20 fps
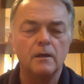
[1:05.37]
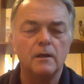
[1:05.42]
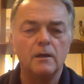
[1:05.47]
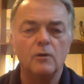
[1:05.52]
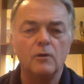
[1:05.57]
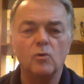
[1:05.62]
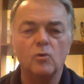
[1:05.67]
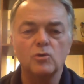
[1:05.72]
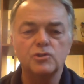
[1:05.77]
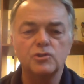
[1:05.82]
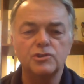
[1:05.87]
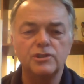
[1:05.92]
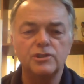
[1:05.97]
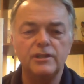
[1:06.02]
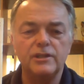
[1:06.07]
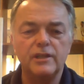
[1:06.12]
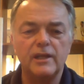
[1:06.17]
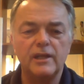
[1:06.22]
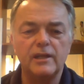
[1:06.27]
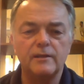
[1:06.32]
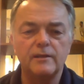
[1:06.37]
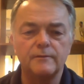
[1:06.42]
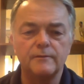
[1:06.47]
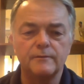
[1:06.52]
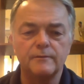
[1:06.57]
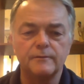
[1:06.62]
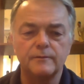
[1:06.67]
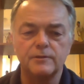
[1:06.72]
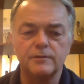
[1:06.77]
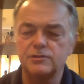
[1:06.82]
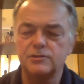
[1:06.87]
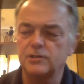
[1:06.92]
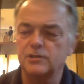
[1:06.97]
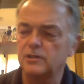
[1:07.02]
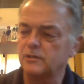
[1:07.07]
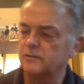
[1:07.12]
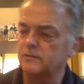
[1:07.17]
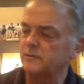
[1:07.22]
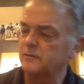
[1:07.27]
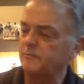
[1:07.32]
auction in there, which
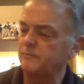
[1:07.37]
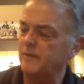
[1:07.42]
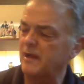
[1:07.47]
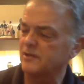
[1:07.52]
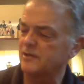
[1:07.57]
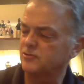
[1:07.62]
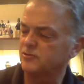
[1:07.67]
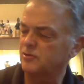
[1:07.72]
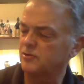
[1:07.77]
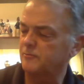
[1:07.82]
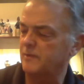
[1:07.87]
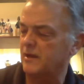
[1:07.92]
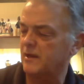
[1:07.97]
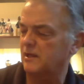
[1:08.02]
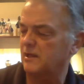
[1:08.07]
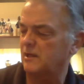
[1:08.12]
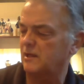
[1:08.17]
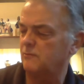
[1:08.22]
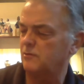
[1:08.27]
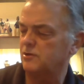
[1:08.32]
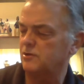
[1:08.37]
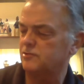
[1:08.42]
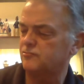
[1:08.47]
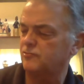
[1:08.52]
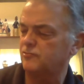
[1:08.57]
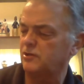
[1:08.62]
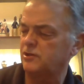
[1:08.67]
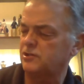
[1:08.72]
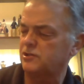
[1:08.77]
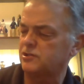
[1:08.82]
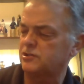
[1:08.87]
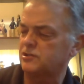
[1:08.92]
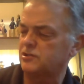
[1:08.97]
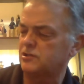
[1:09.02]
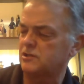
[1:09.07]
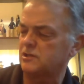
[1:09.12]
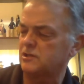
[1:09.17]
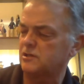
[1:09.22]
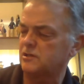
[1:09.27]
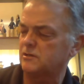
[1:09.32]
the bats on the back there, which reached
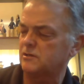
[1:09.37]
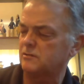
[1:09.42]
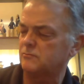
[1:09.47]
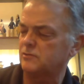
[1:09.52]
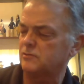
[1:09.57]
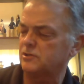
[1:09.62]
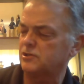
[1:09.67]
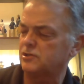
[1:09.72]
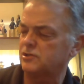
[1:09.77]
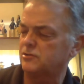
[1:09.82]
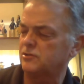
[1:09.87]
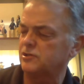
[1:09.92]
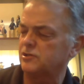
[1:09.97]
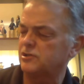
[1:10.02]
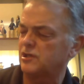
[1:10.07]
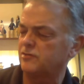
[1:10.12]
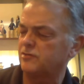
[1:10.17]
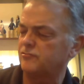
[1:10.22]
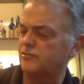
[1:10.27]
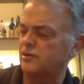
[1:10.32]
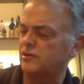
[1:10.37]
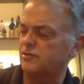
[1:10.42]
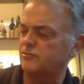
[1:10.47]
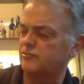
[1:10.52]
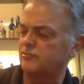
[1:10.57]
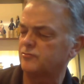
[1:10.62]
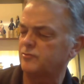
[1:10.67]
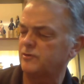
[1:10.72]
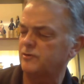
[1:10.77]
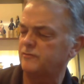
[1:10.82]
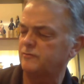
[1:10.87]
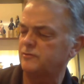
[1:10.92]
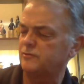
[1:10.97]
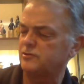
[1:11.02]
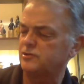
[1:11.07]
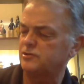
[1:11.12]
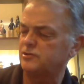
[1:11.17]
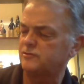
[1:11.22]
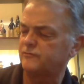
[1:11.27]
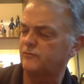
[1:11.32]
which he got his 100 with,
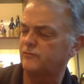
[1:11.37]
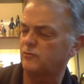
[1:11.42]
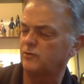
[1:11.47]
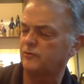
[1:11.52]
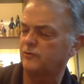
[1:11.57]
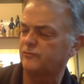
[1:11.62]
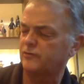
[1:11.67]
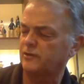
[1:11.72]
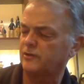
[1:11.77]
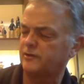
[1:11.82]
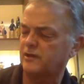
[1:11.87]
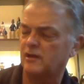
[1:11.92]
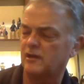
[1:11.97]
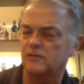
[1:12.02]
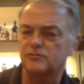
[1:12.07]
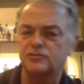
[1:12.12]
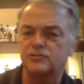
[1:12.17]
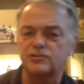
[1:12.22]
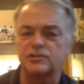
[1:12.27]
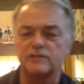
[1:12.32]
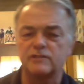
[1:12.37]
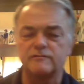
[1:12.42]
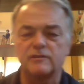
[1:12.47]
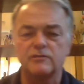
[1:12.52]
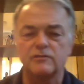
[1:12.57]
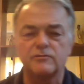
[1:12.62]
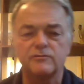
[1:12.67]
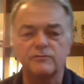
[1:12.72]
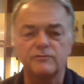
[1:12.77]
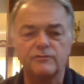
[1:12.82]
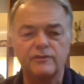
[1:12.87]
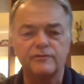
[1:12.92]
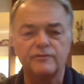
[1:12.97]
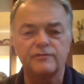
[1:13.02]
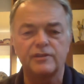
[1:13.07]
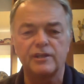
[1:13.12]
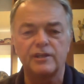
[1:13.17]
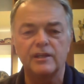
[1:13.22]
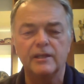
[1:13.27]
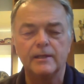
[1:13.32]
which is
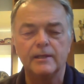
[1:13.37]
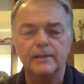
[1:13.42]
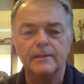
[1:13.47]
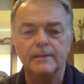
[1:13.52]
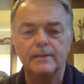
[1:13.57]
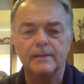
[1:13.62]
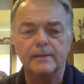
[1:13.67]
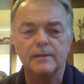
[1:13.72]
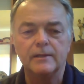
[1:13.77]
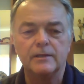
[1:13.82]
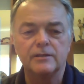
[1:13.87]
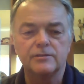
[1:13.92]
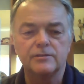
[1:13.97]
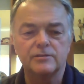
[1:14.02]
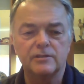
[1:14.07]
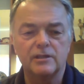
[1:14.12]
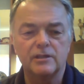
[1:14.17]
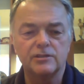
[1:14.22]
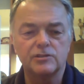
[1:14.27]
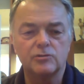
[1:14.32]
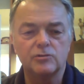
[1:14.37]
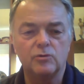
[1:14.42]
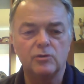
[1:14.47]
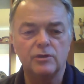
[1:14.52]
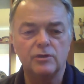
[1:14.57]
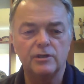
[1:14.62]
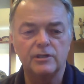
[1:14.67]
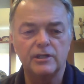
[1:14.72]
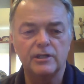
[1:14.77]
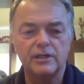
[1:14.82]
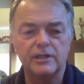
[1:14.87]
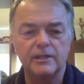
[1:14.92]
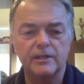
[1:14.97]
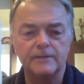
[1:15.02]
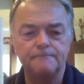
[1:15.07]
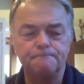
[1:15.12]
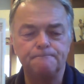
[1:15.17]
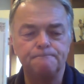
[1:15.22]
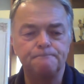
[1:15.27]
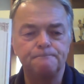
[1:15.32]
43,750. So that's quite
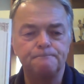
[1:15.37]
a